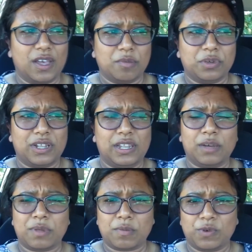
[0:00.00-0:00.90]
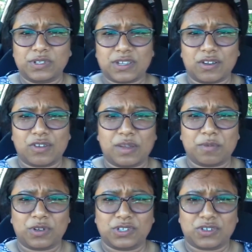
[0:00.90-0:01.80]
put a little bit more sun cream
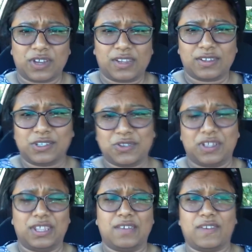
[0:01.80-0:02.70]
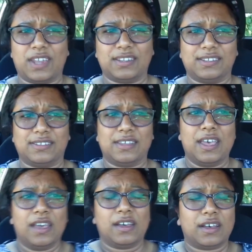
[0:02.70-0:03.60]
on during the events.
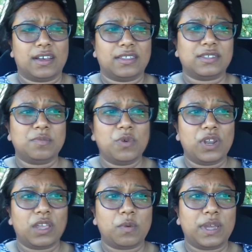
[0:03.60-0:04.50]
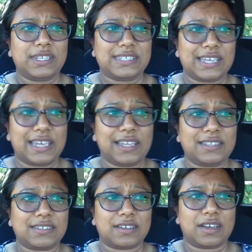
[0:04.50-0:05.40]
This morning we did
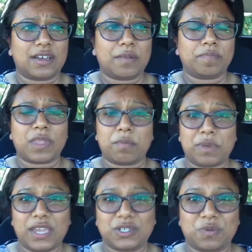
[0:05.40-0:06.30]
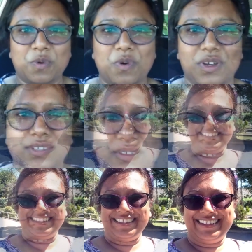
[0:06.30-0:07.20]
a beach walk.
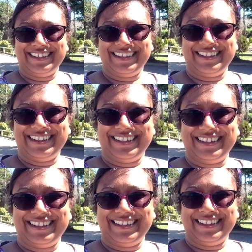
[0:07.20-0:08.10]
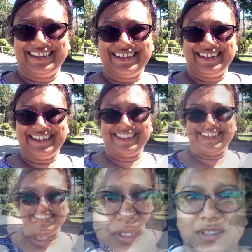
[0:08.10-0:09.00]
So it's quite pebbly, it
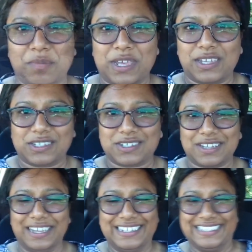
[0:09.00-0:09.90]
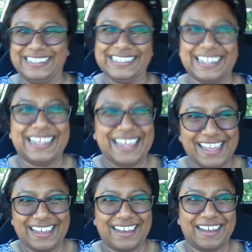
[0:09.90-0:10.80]
was on the beach.
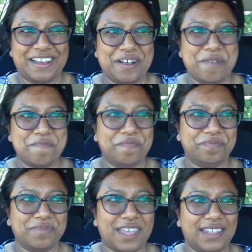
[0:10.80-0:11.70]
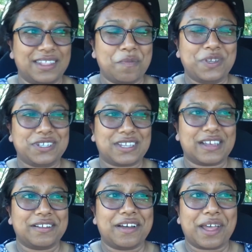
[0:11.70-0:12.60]
and then we did a
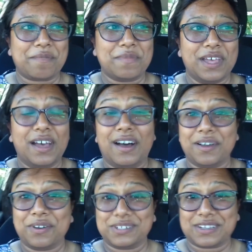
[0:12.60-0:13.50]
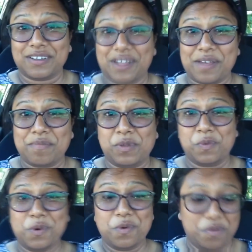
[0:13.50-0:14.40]
climb. I got to climb the
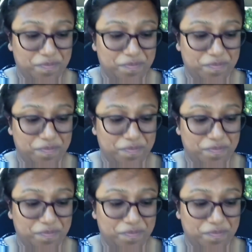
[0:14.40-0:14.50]
wall.